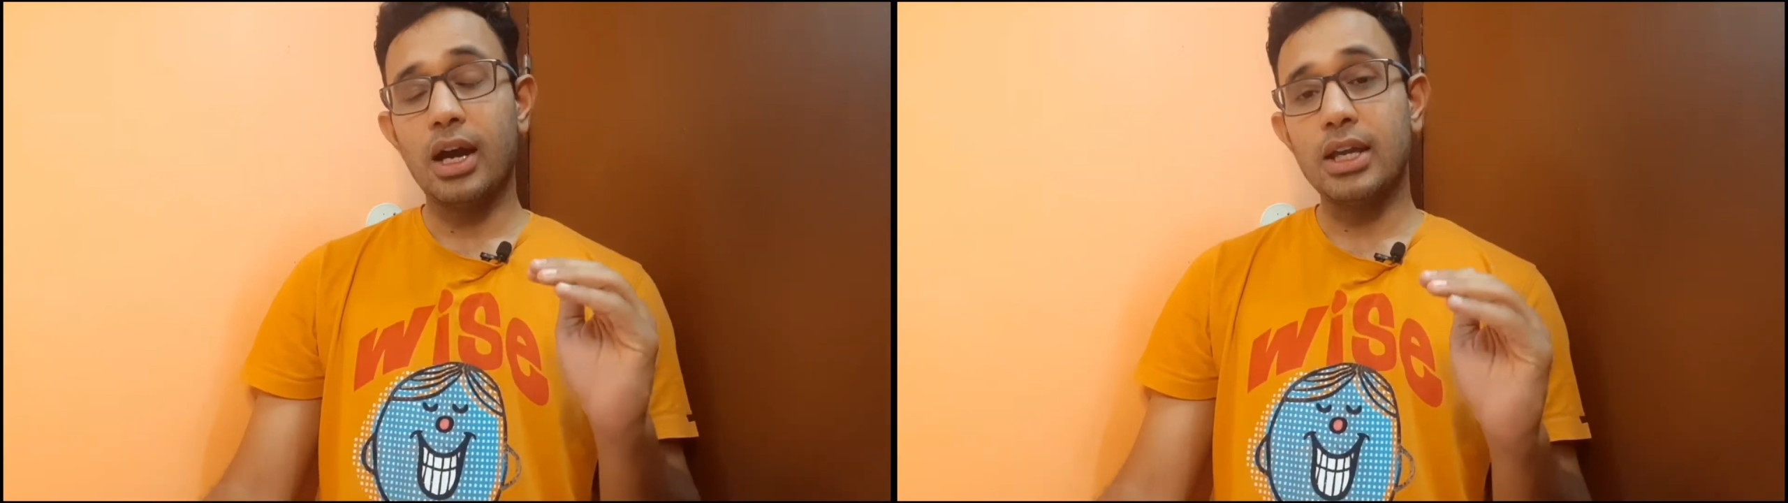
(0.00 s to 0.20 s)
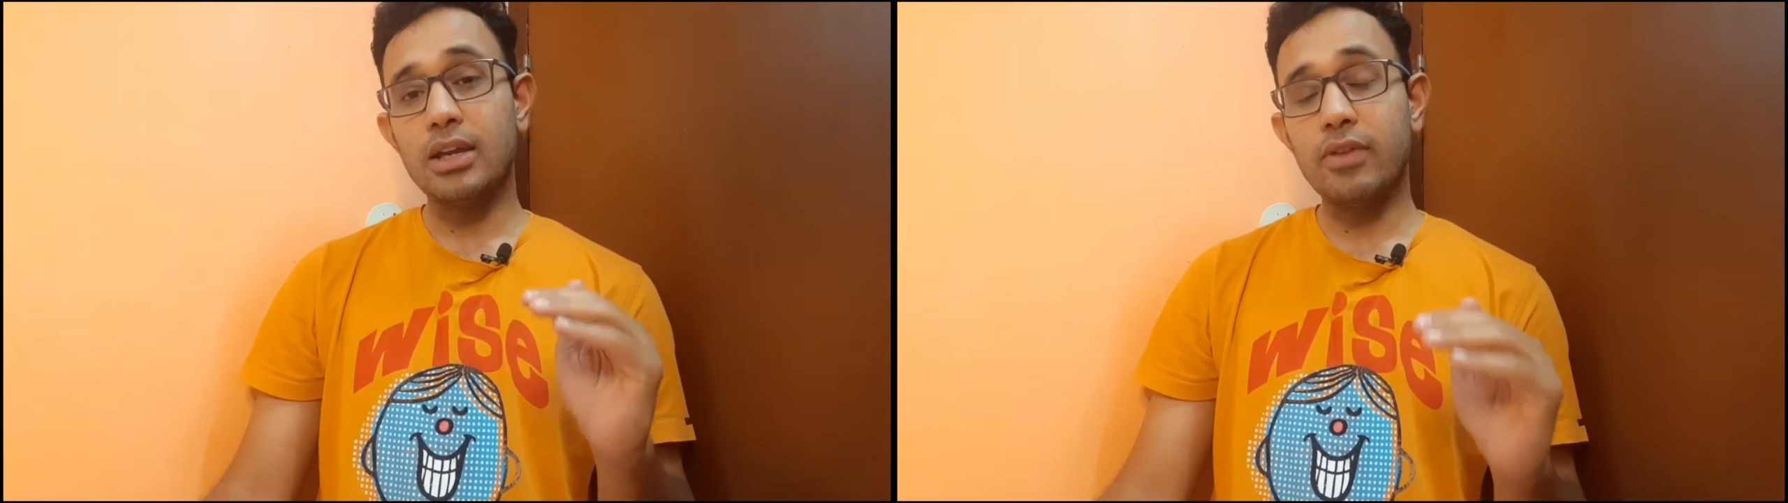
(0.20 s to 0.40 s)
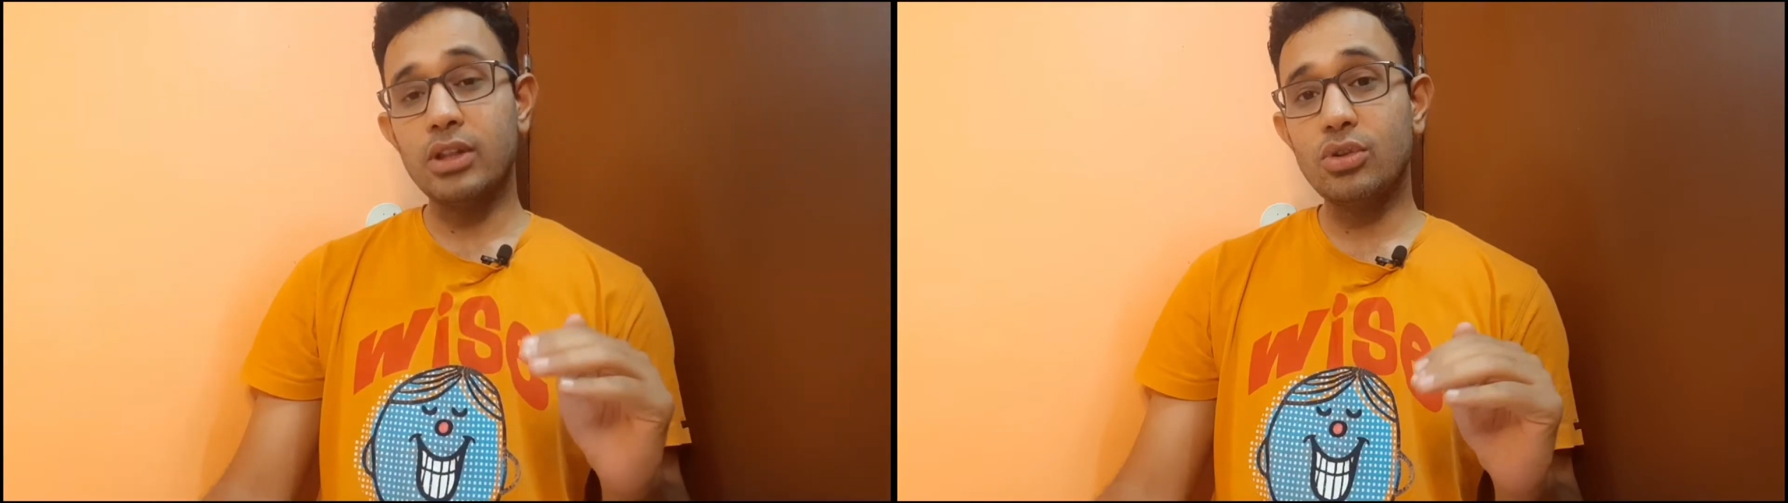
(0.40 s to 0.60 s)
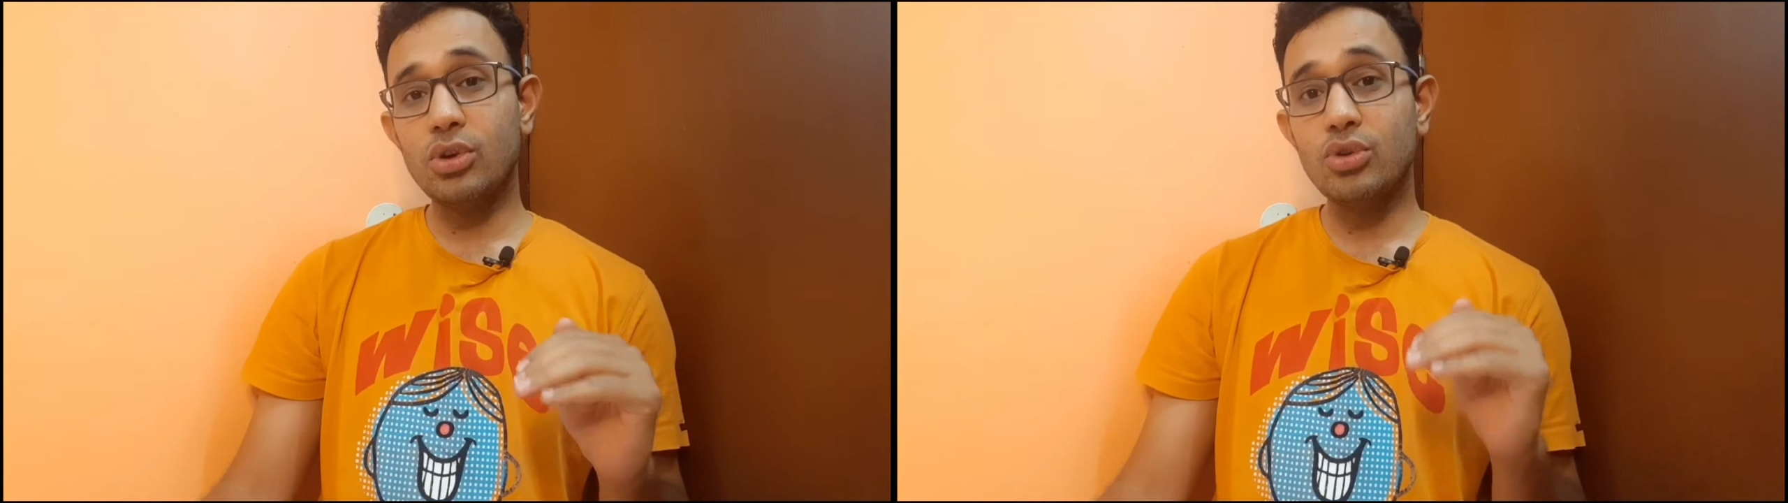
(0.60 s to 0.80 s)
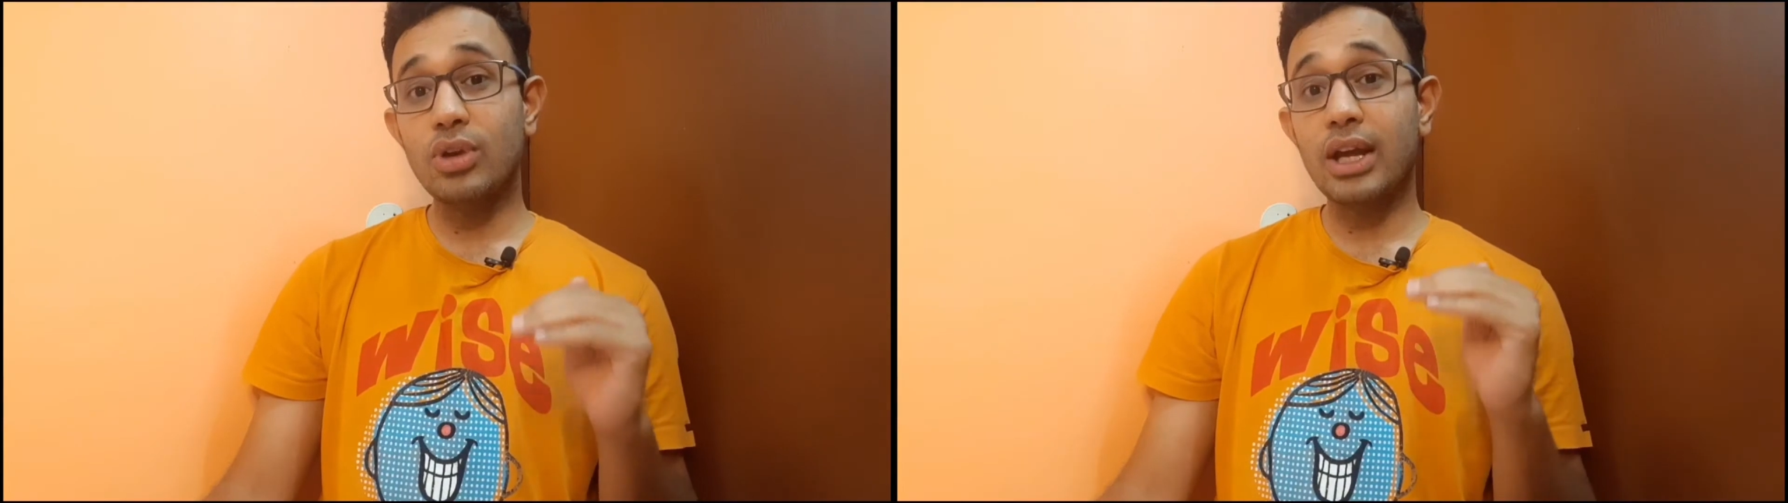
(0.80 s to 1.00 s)
Even though
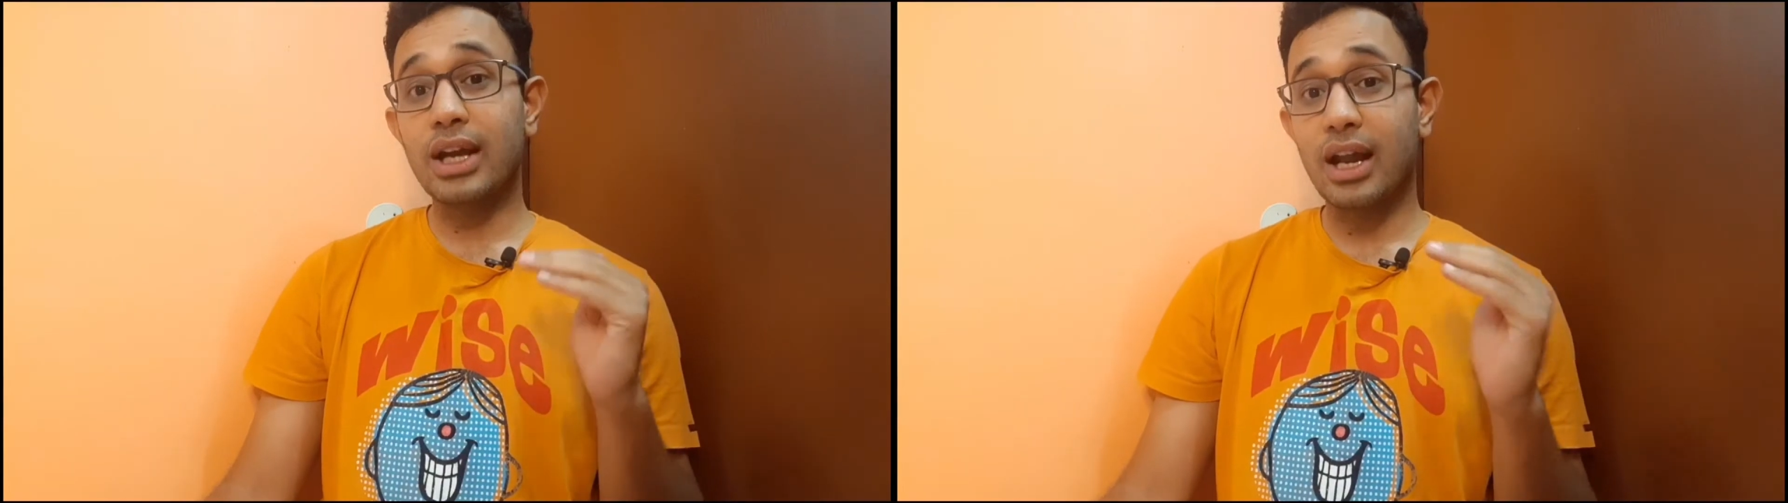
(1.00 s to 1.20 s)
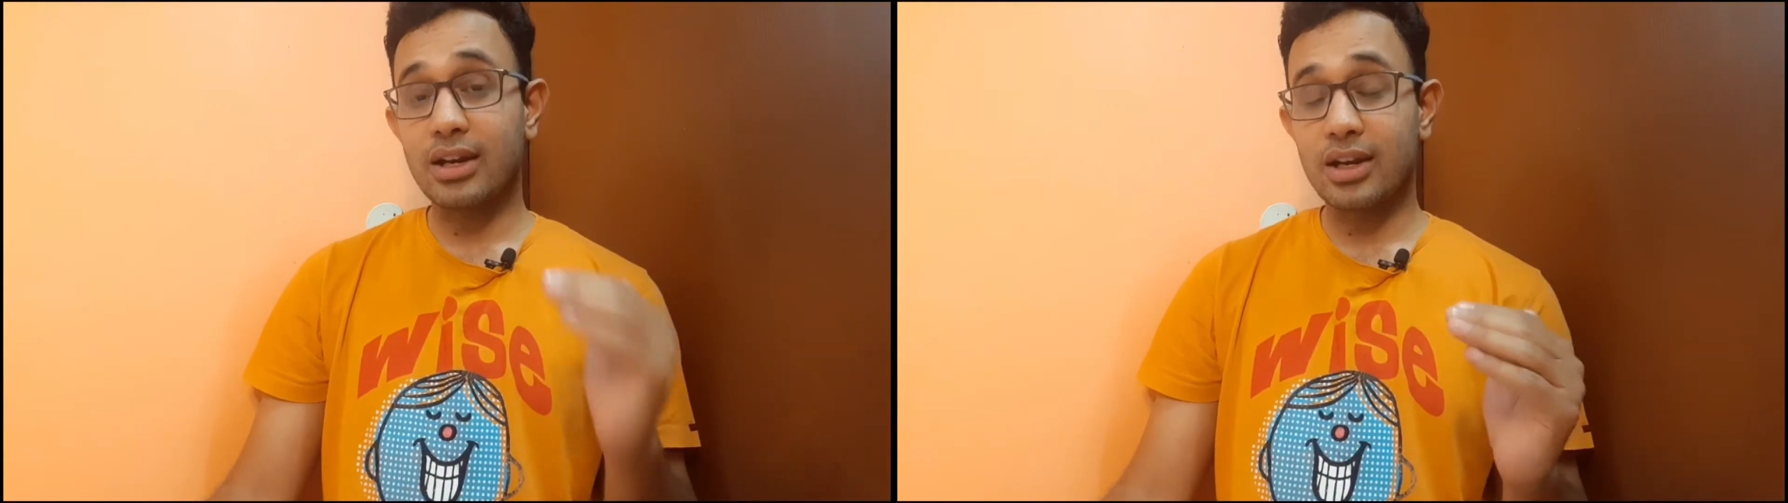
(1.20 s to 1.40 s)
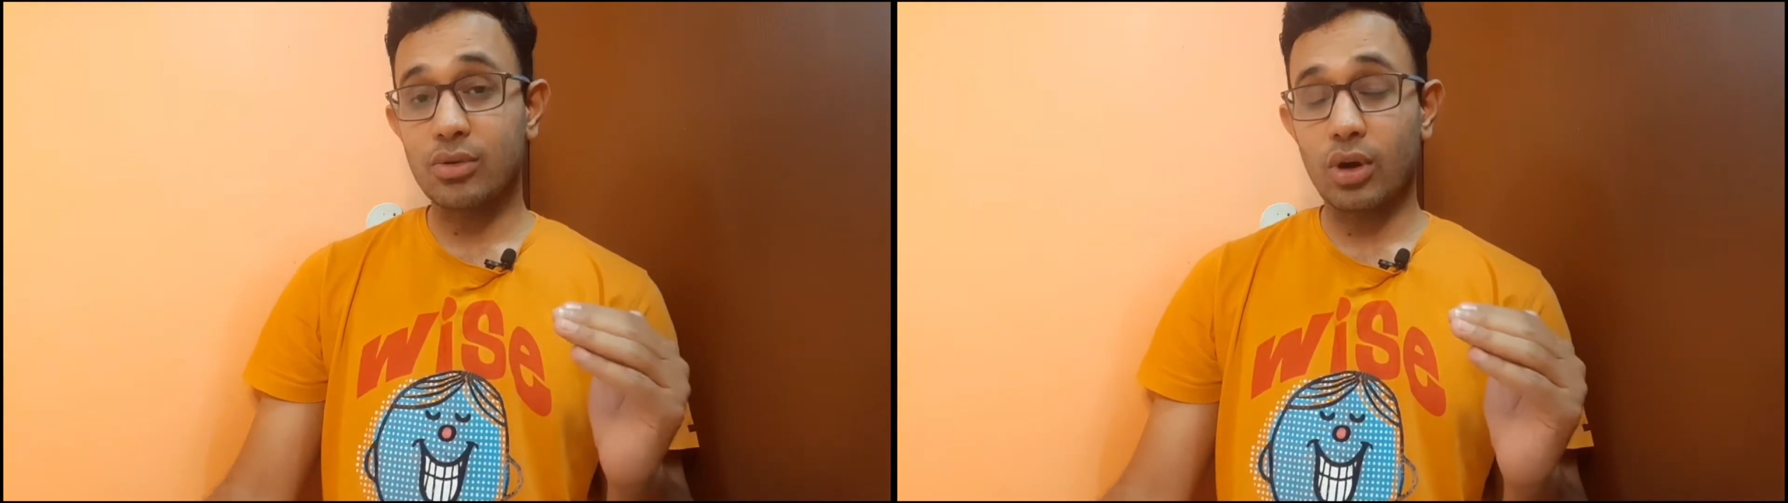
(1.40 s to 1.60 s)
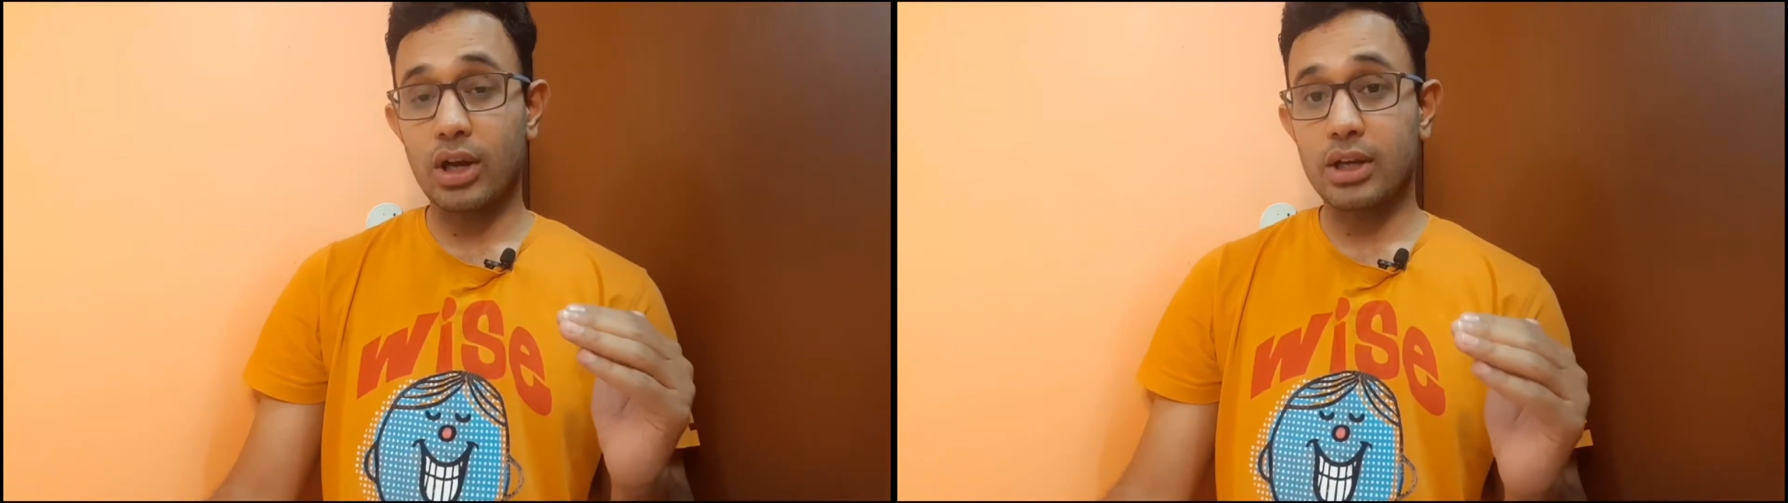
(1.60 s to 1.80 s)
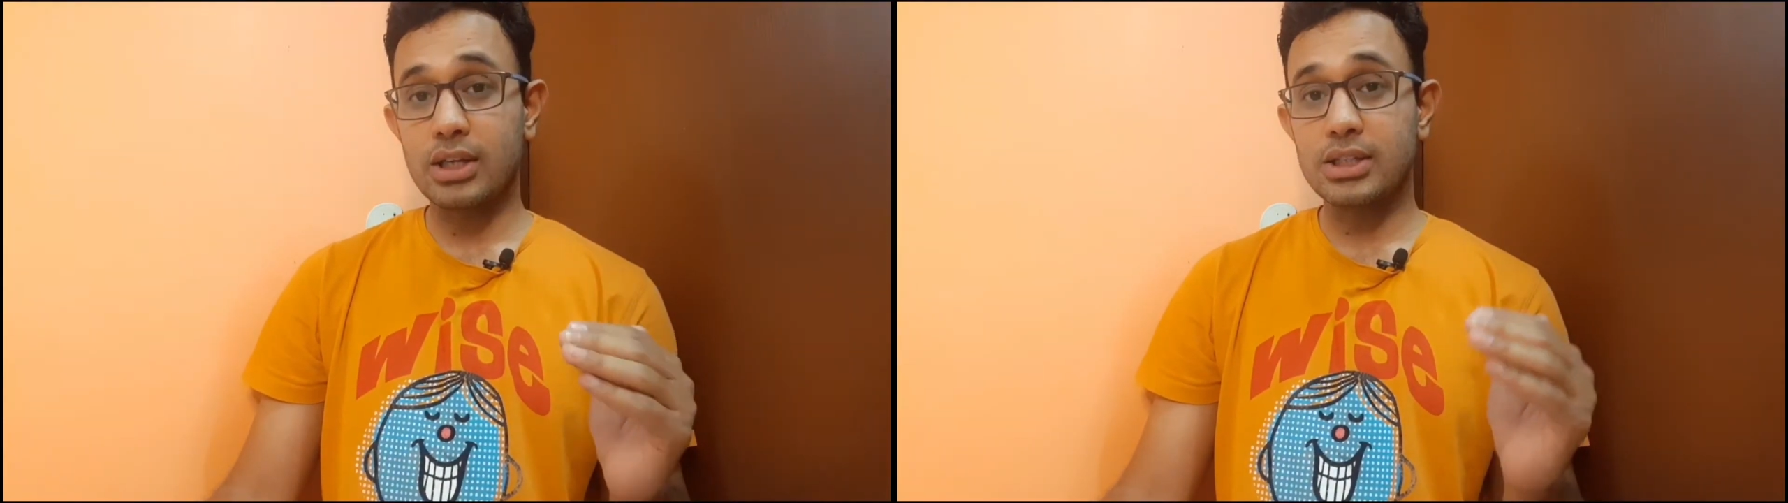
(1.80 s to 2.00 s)
you like 100
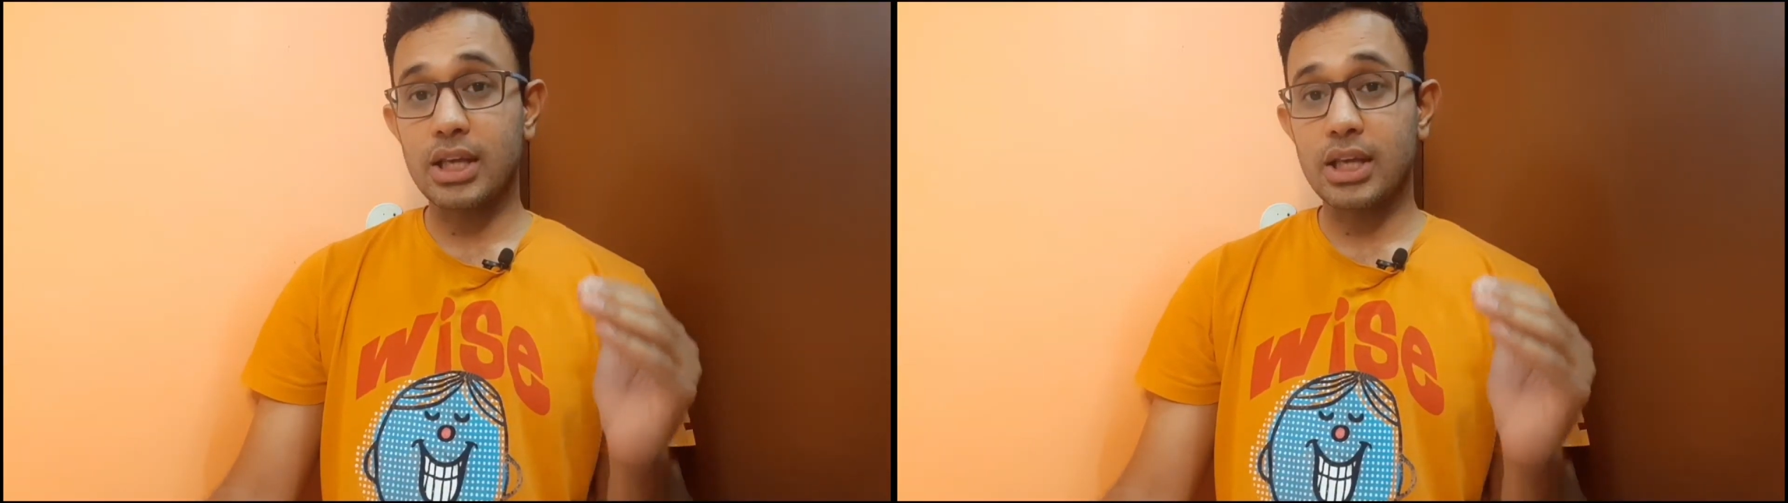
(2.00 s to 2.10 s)
qualities,